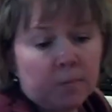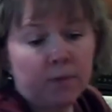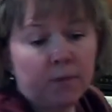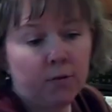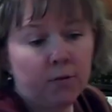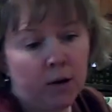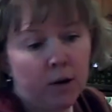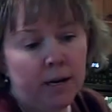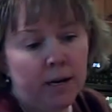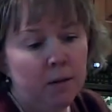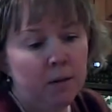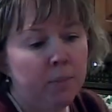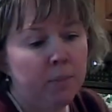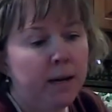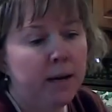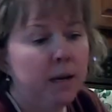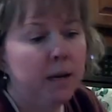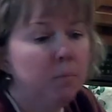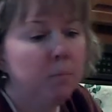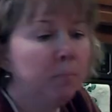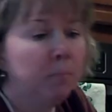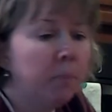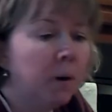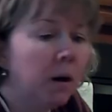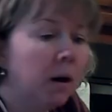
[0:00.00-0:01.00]
for anybody,
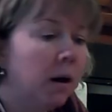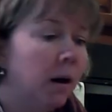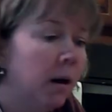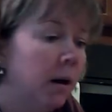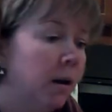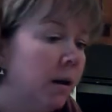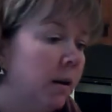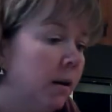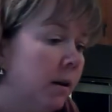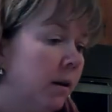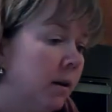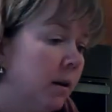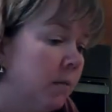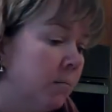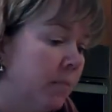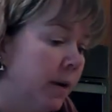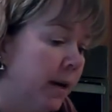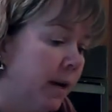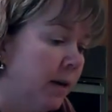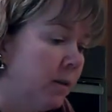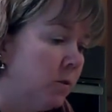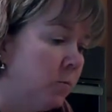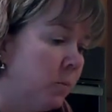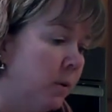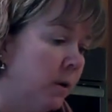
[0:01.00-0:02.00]
but my
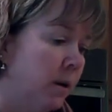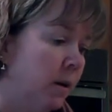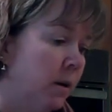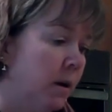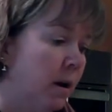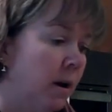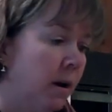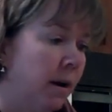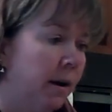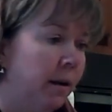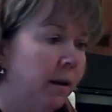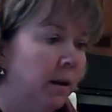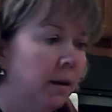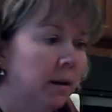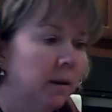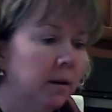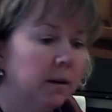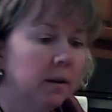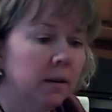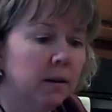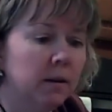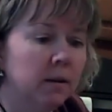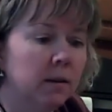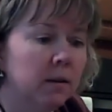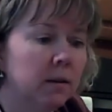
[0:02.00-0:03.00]
husband and I
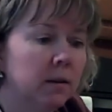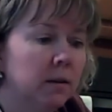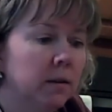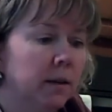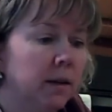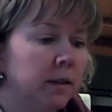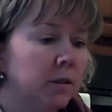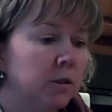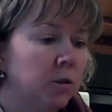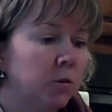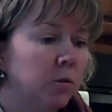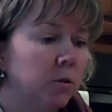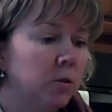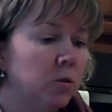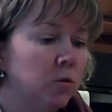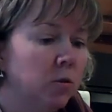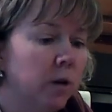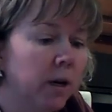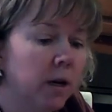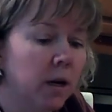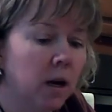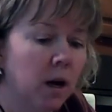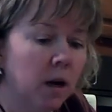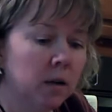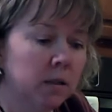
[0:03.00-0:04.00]
like to enjoy
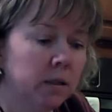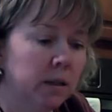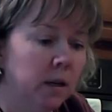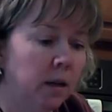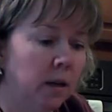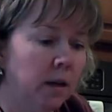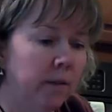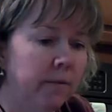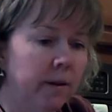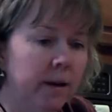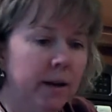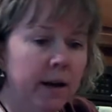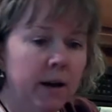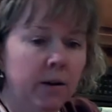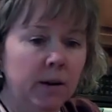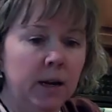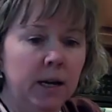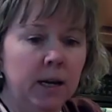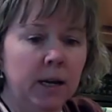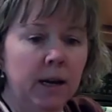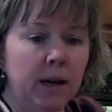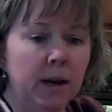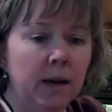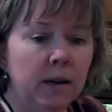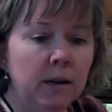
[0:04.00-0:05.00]
cocktail every now and
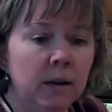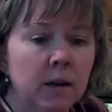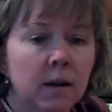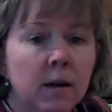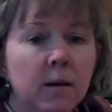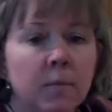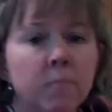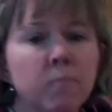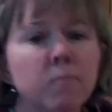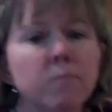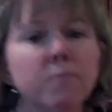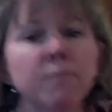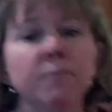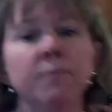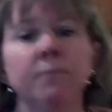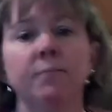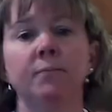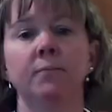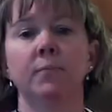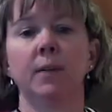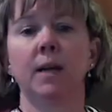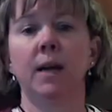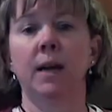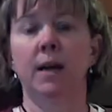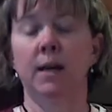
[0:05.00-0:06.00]
again.
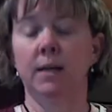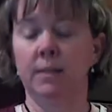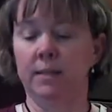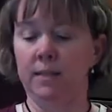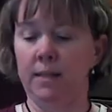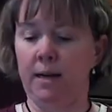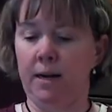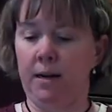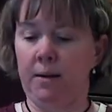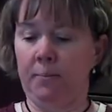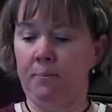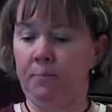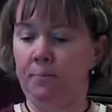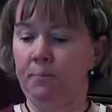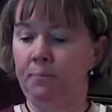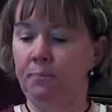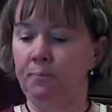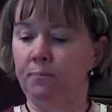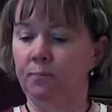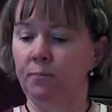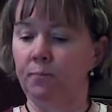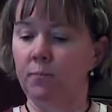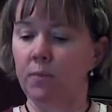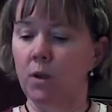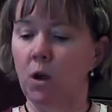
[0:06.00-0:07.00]
And
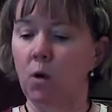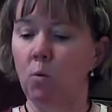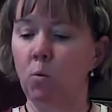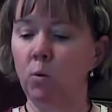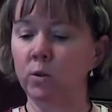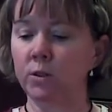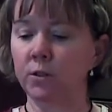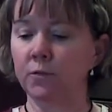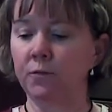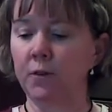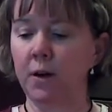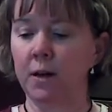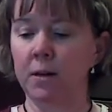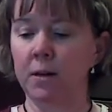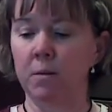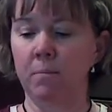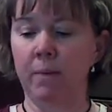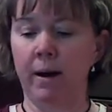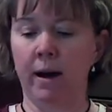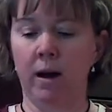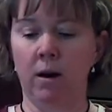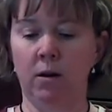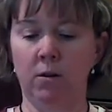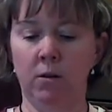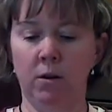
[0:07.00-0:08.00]
what's fun
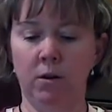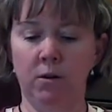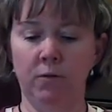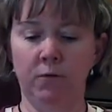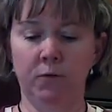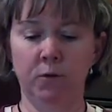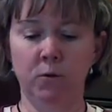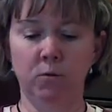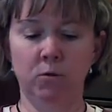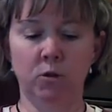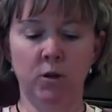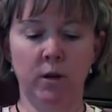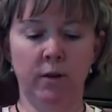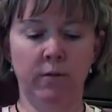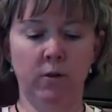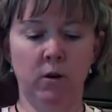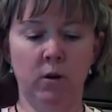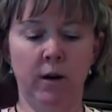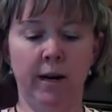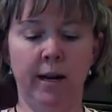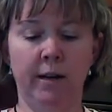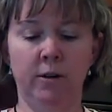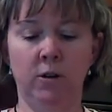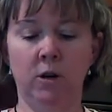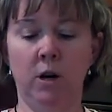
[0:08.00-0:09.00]
about the FoodSaver
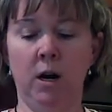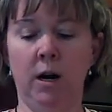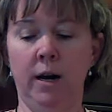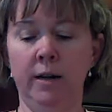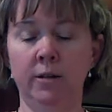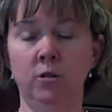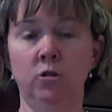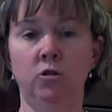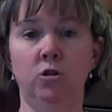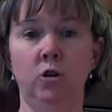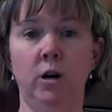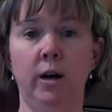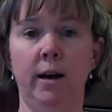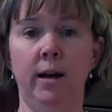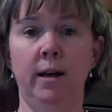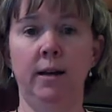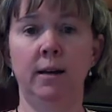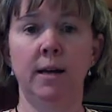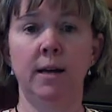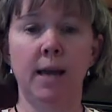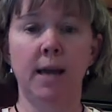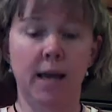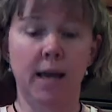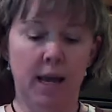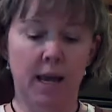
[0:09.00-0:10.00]
and your ice tray
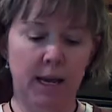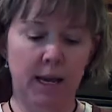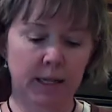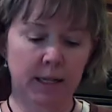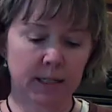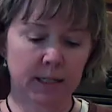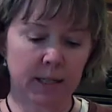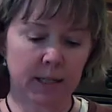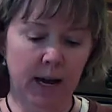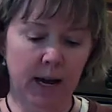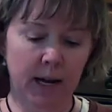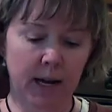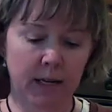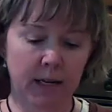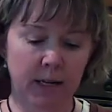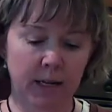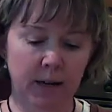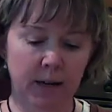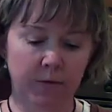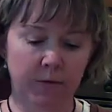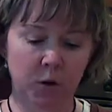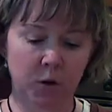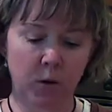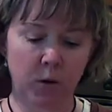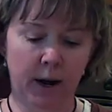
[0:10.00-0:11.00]
is that
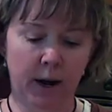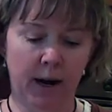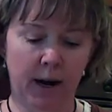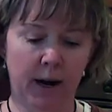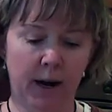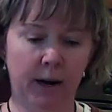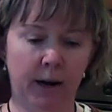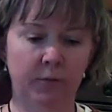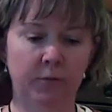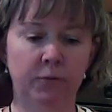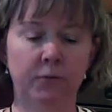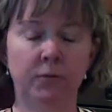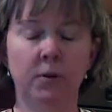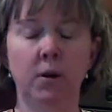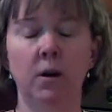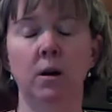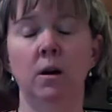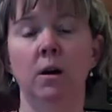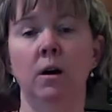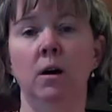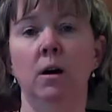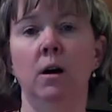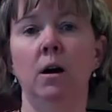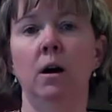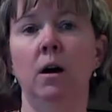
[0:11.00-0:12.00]
if you have,
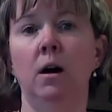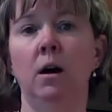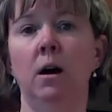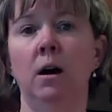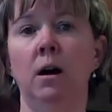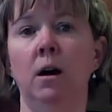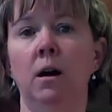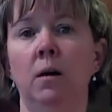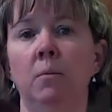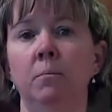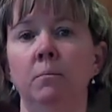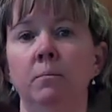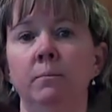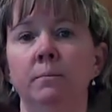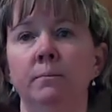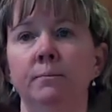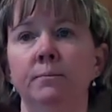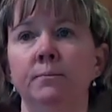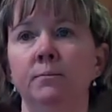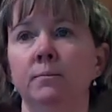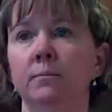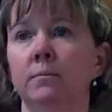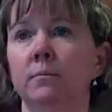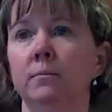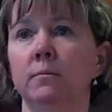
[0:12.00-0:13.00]

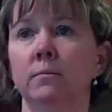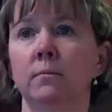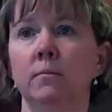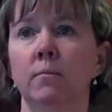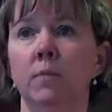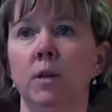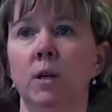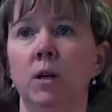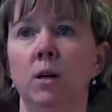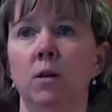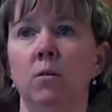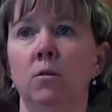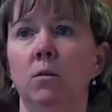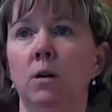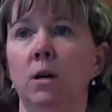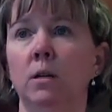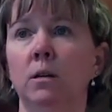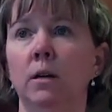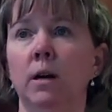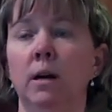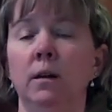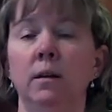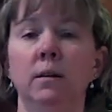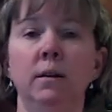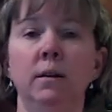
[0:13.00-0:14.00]
you know, a lot of